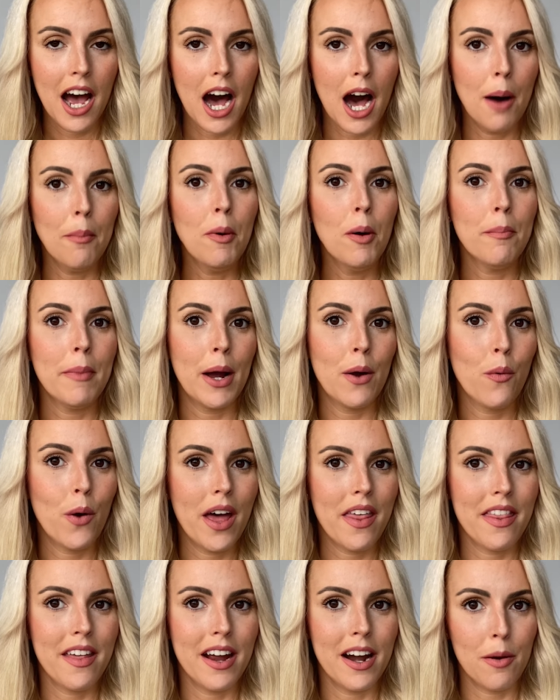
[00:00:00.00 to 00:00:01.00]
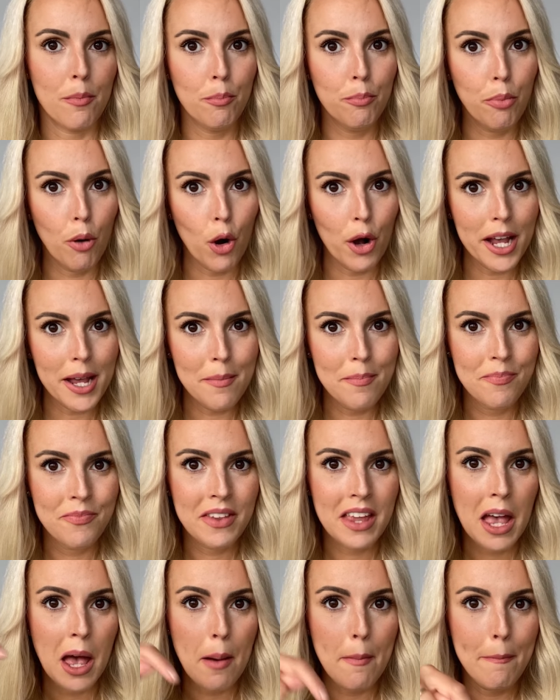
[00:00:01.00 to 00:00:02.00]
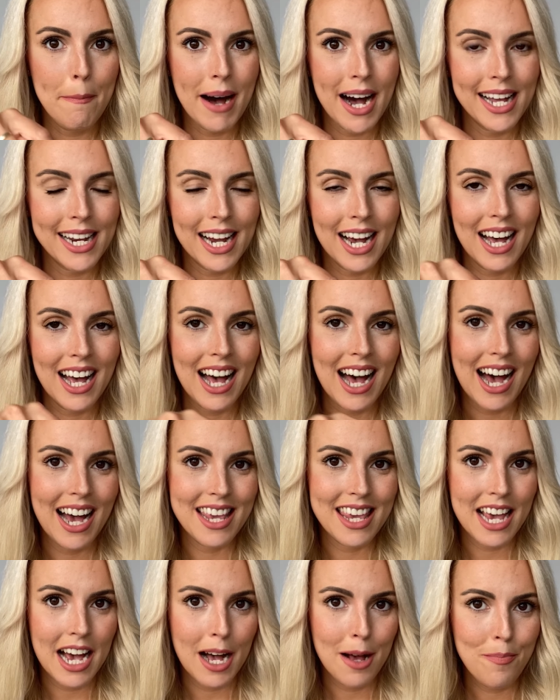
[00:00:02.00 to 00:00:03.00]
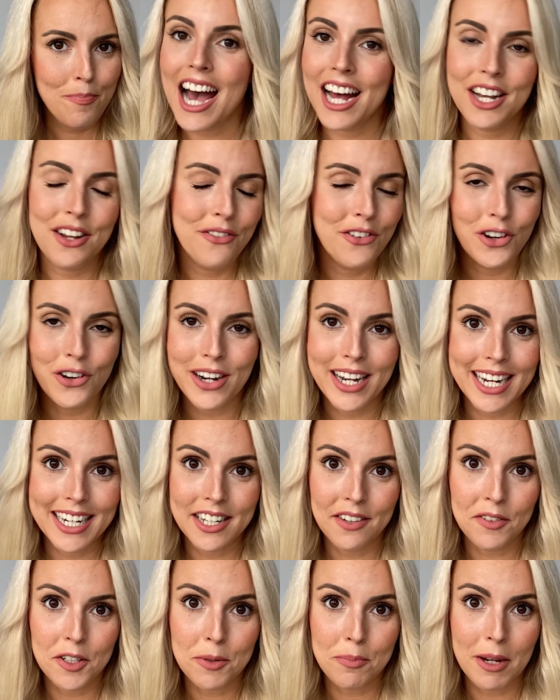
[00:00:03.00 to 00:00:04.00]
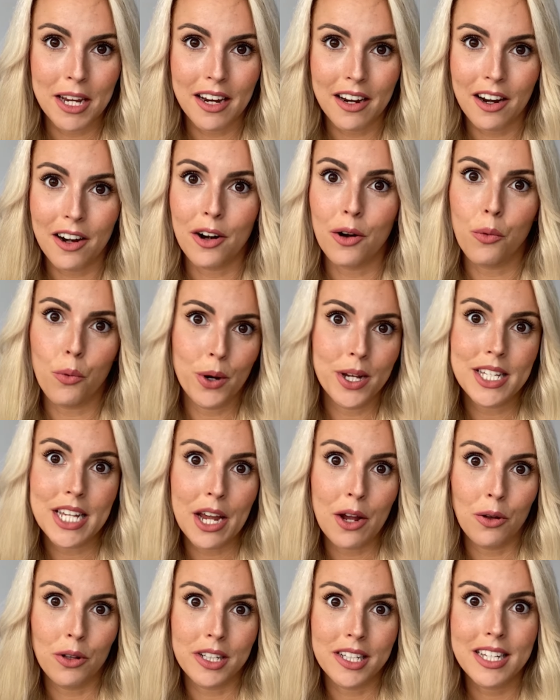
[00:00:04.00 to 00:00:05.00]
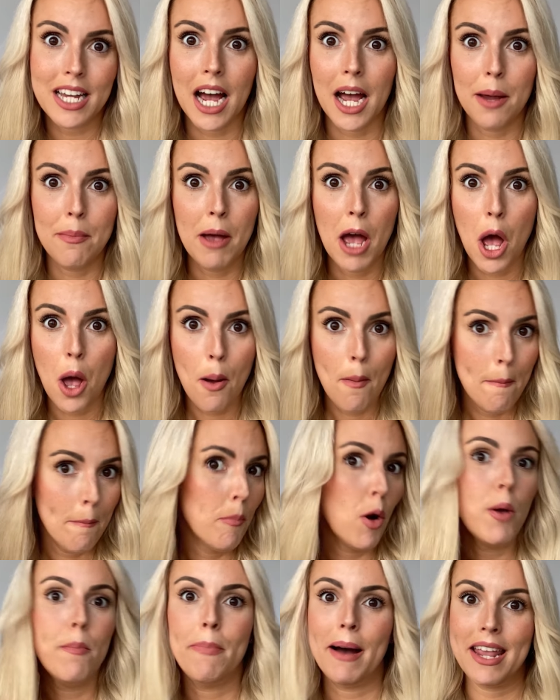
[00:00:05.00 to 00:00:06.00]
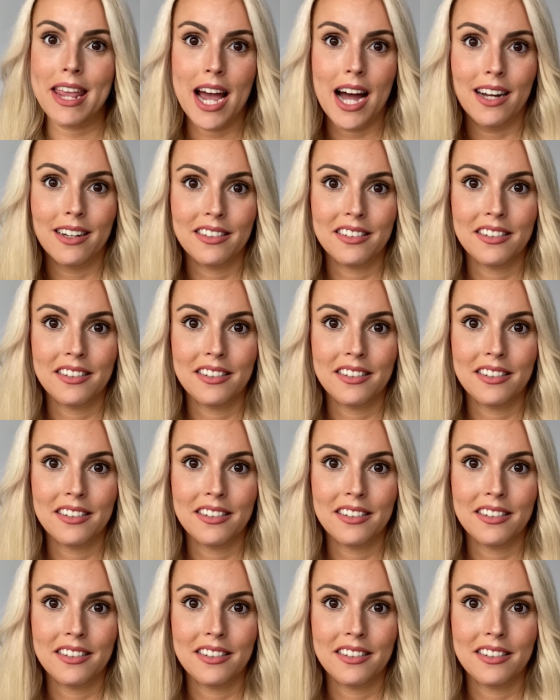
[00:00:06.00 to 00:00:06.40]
I'm on my way there. Voy para allá. And if you're a native speaker, we say all the time, voy para allá.